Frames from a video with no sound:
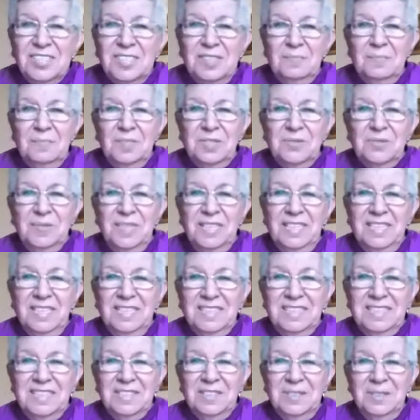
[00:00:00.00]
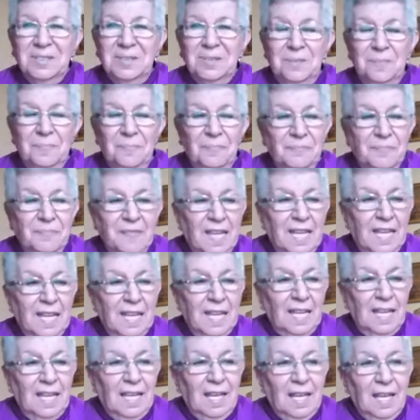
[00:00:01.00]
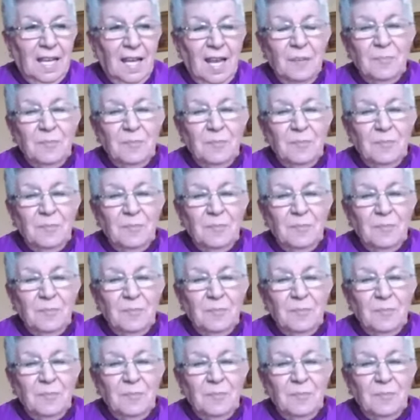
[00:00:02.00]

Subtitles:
the connection between the two.